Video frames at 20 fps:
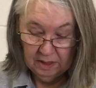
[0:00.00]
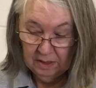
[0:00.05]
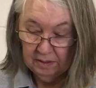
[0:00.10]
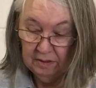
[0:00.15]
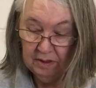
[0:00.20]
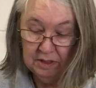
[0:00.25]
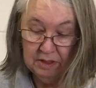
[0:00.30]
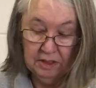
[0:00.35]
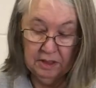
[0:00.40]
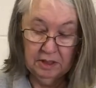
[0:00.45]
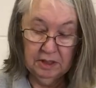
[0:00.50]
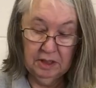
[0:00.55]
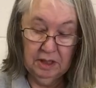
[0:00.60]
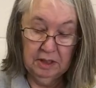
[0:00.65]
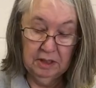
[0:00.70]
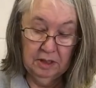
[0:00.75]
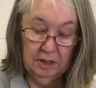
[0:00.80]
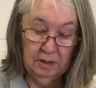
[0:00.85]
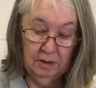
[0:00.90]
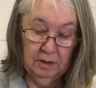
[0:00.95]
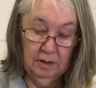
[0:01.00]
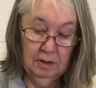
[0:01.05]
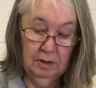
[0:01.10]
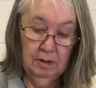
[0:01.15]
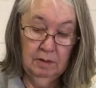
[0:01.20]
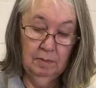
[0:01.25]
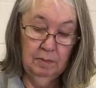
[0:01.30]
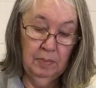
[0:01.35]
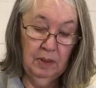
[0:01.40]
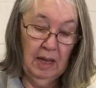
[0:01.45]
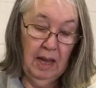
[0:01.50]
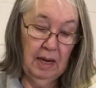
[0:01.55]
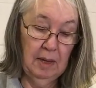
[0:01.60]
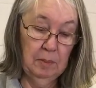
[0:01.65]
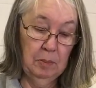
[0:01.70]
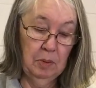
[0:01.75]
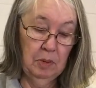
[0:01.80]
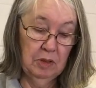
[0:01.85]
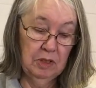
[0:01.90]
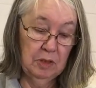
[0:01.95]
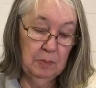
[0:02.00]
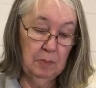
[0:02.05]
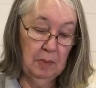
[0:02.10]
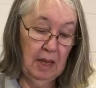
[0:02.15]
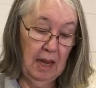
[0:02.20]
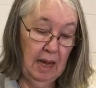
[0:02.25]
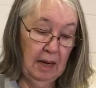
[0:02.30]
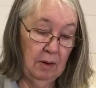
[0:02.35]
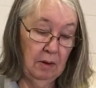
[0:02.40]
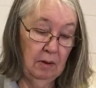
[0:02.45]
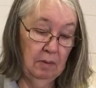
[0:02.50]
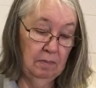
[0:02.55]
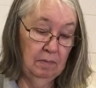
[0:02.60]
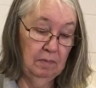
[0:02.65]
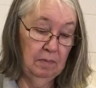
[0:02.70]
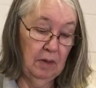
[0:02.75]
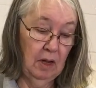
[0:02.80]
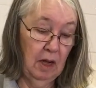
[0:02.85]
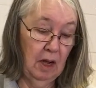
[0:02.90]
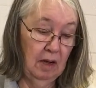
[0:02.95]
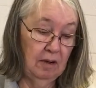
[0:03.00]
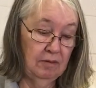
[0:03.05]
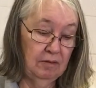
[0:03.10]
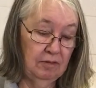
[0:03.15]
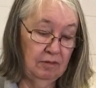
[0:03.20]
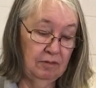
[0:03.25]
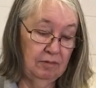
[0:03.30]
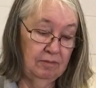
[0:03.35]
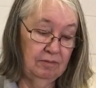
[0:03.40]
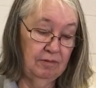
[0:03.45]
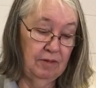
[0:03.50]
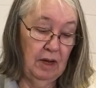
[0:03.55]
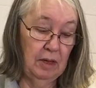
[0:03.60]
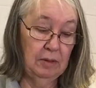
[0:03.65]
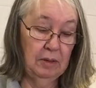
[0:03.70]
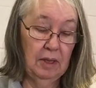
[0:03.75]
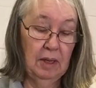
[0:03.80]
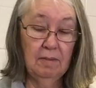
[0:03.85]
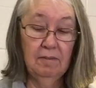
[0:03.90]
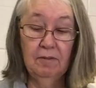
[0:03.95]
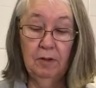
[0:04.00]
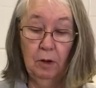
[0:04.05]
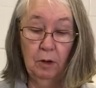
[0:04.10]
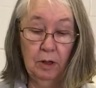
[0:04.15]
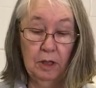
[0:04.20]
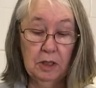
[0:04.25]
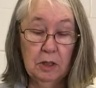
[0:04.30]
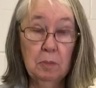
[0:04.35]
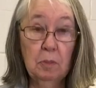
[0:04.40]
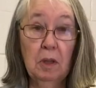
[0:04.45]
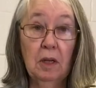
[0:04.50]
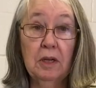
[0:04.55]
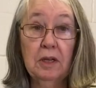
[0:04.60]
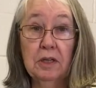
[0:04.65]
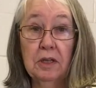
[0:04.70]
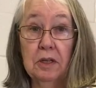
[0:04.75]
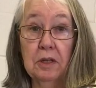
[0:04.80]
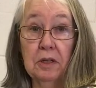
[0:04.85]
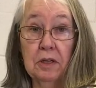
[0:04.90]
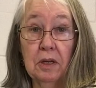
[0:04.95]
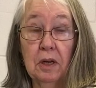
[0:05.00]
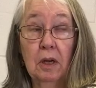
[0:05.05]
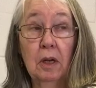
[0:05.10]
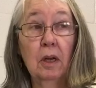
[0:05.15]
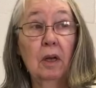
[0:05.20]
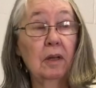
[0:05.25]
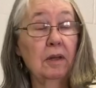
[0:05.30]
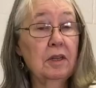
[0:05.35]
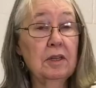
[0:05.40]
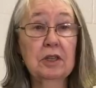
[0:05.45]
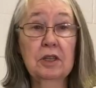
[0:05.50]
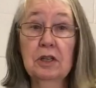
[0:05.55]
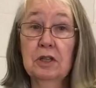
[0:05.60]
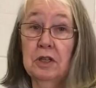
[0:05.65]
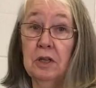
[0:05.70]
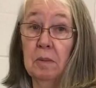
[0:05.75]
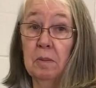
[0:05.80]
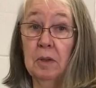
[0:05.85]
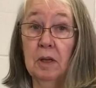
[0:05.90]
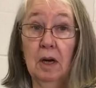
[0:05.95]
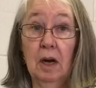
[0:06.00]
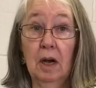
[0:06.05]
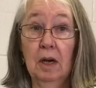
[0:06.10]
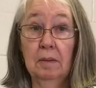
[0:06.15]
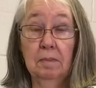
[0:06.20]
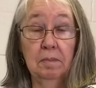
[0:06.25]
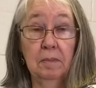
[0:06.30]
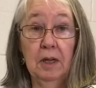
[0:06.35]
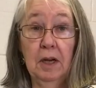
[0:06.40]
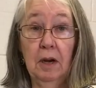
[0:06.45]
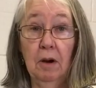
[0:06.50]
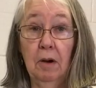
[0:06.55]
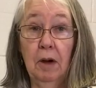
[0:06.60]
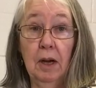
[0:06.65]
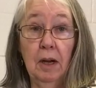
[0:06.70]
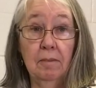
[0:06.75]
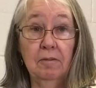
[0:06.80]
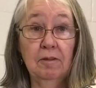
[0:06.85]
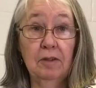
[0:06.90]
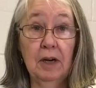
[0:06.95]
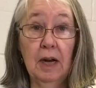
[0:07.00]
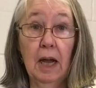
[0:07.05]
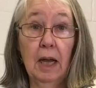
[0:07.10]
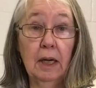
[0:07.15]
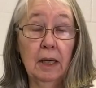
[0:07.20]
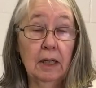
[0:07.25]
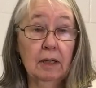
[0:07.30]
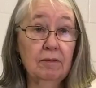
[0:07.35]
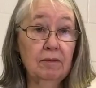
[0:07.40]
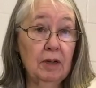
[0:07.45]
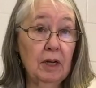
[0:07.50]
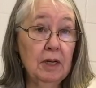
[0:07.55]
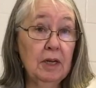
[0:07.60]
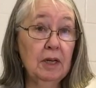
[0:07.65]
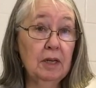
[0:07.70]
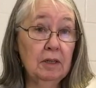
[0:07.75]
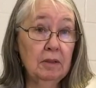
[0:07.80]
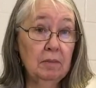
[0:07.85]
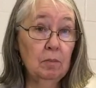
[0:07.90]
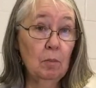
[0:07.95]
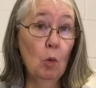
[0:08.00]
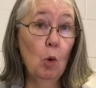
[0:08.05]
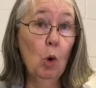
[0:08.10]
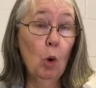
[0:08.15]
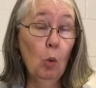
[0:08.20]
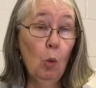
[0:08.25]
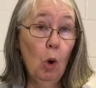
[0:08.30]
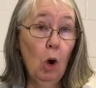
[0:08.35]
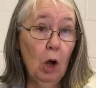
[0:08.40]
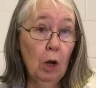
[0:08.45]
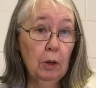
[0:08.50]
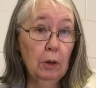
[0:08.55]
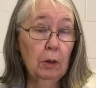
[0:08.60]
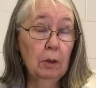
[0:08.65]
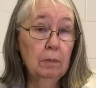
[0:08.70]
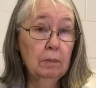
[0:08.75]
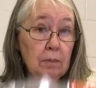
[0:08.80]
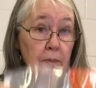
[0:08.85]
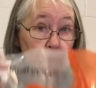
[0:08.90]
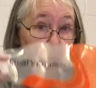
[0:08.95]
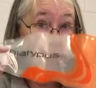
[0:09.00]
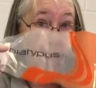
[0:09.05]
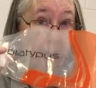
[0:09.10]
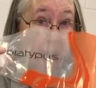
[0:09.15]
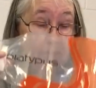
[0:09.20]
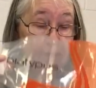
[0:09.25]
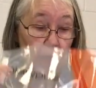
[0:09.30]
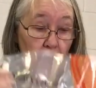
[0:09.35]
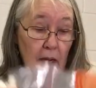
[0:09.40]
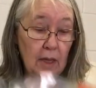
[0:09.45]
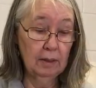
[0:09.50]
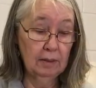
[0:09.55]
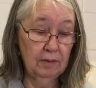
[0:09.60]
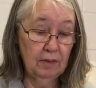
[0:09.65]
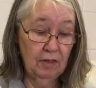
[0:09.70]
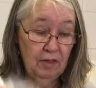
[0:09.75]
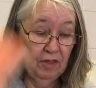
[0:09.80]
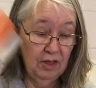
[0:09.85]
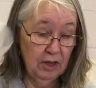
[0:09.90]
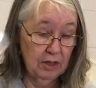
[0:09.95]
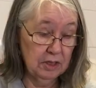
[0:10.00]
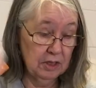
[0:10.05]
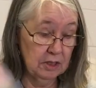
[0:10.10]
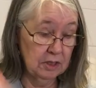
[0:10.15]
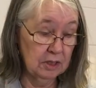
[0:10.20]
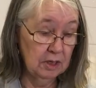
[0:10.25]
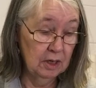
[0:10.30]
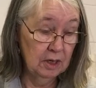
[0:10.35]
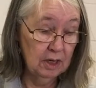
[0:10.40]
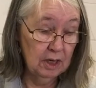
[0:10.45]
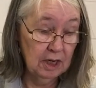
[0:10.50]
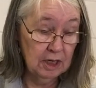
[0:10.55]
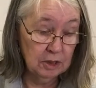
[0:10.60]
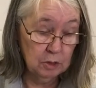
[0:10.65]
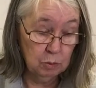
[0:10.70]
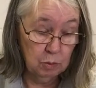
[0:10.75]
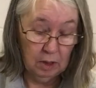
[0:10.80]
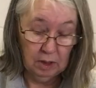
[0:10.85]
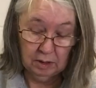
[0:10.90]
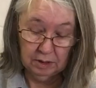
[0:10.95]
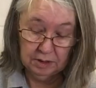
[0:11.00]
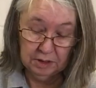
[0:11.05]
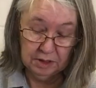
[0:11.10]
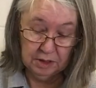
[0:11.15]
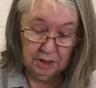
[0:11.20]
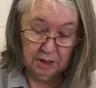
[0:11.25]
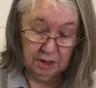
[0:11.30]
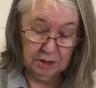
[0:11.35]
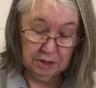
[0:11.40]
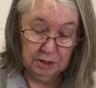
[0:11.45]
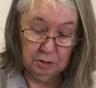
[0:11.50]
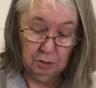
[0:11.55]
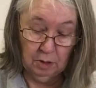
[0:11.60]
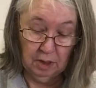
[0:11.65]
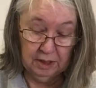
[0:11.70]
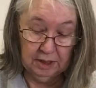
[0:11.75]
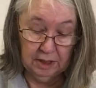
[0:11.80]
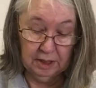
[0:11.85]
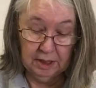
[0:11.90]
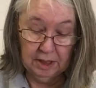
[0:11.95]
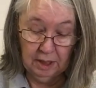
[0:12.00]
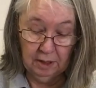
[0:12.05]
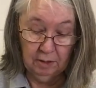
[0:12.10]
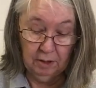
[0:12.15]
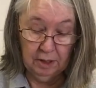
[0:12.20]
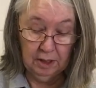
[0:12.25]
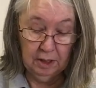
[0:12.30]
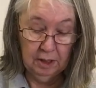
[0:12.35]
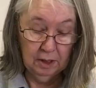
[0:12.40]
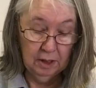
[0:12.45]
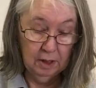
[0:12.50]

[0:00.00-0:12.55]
This is a platypus bladder. I've found them various places. This is just something that I carry. I'm fanatic. If I need more water, I've got this as well as this. So I can carry